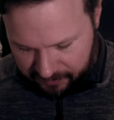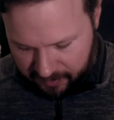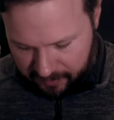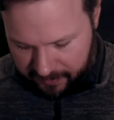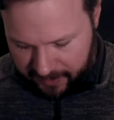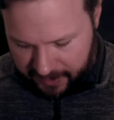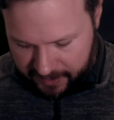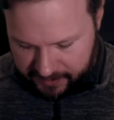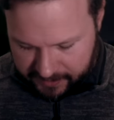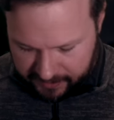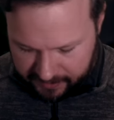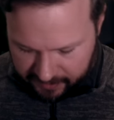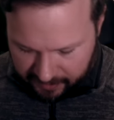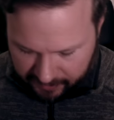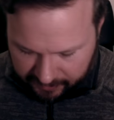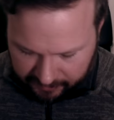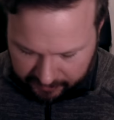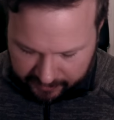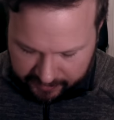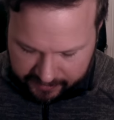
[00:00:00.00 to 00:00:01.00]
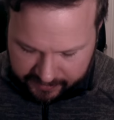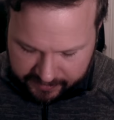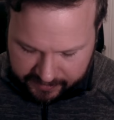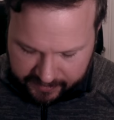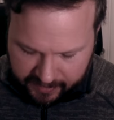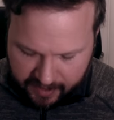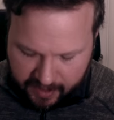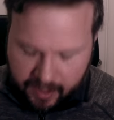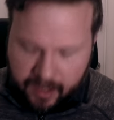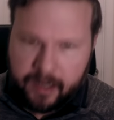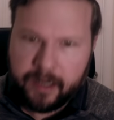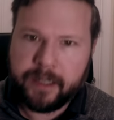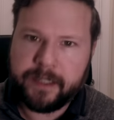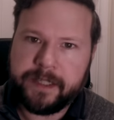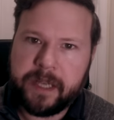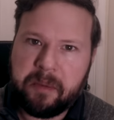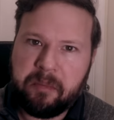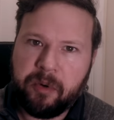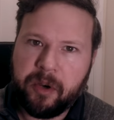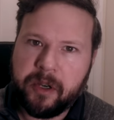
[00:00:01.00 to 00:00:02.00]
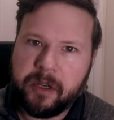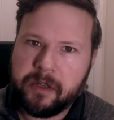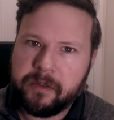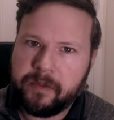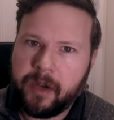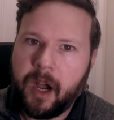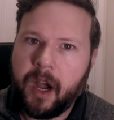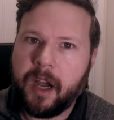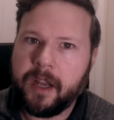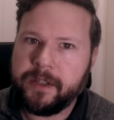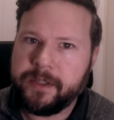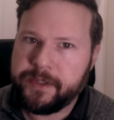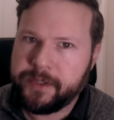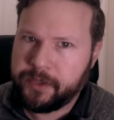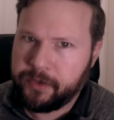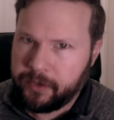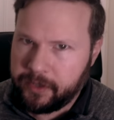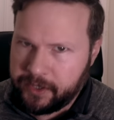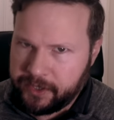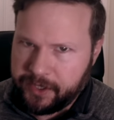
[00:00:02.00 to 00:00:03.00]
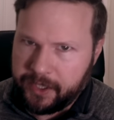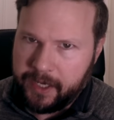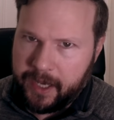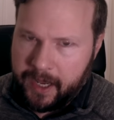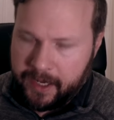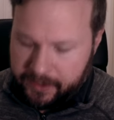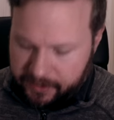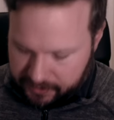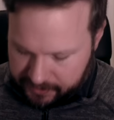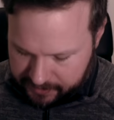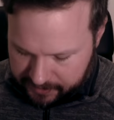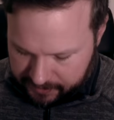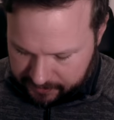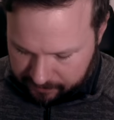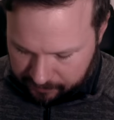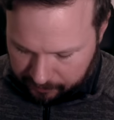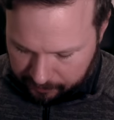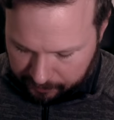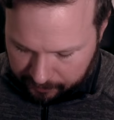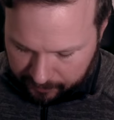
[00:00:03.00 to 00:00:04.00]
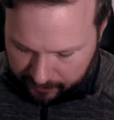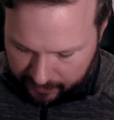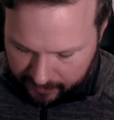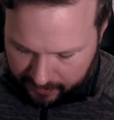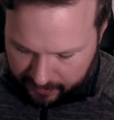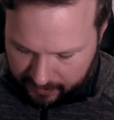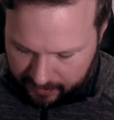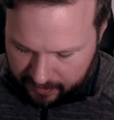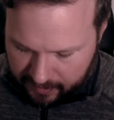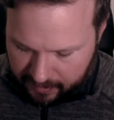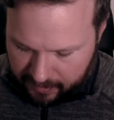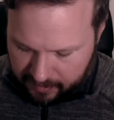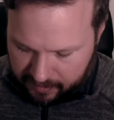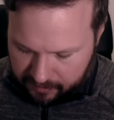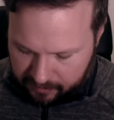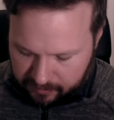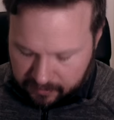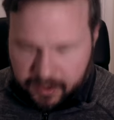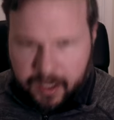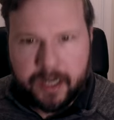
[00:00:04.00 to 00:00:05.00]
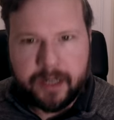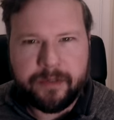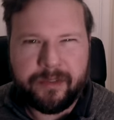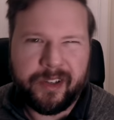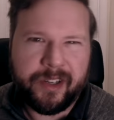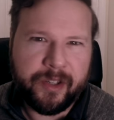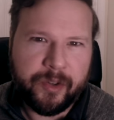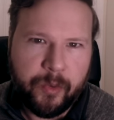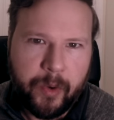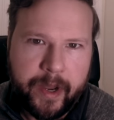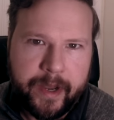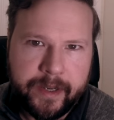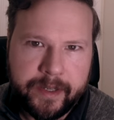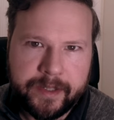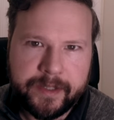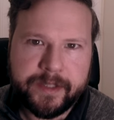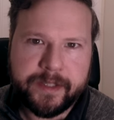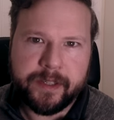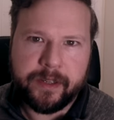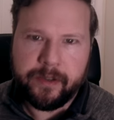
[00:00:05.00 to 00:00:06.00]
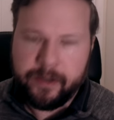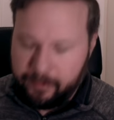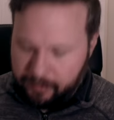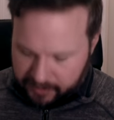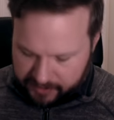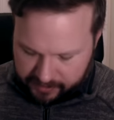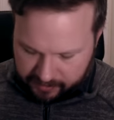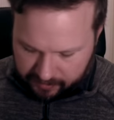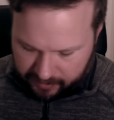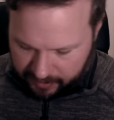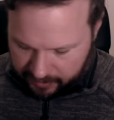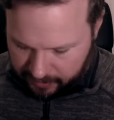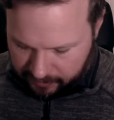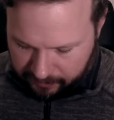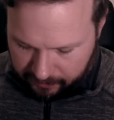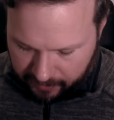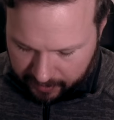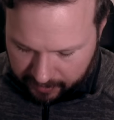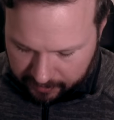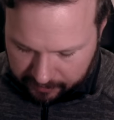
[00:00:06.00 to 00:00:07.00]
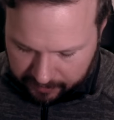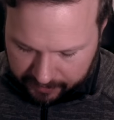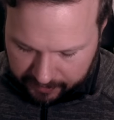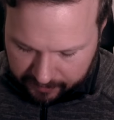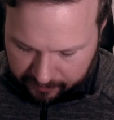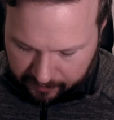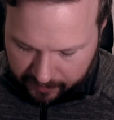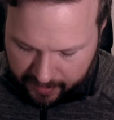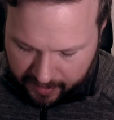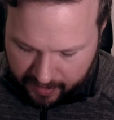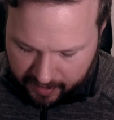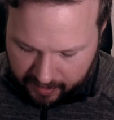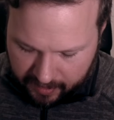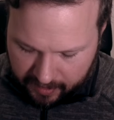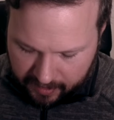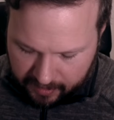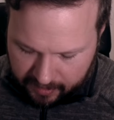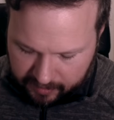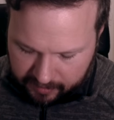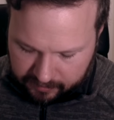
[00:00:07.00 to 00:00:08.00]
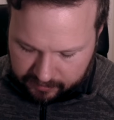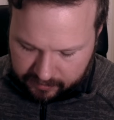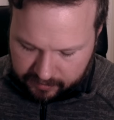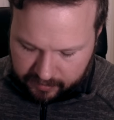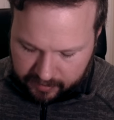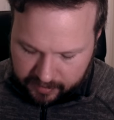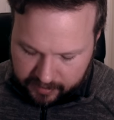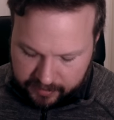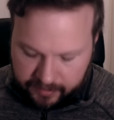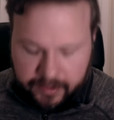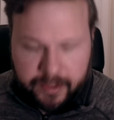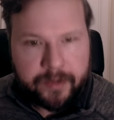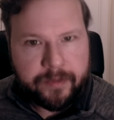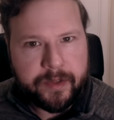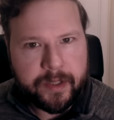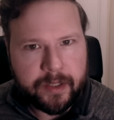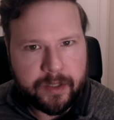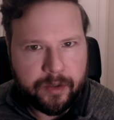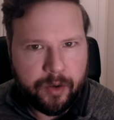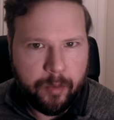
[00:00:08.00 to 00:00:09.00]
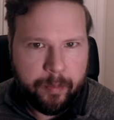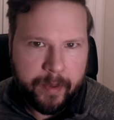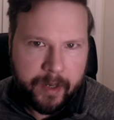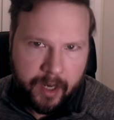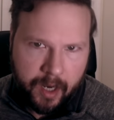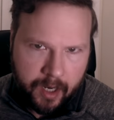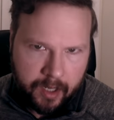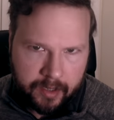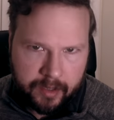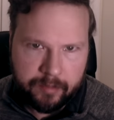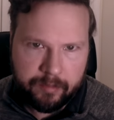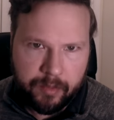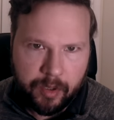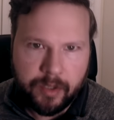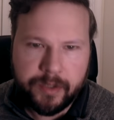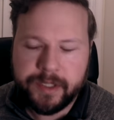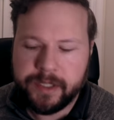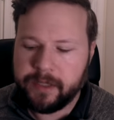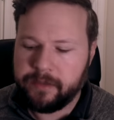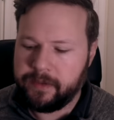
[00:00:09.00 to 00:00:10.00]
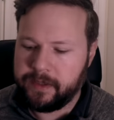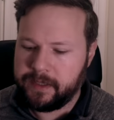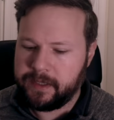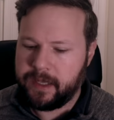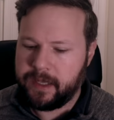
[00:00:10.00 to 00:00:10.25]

from the 1800s, contemporary of Hans Christian Andersen um, kind of an acquaintance, though he wasn't like a friend with him. Uh, he lived in Copenhagen most of his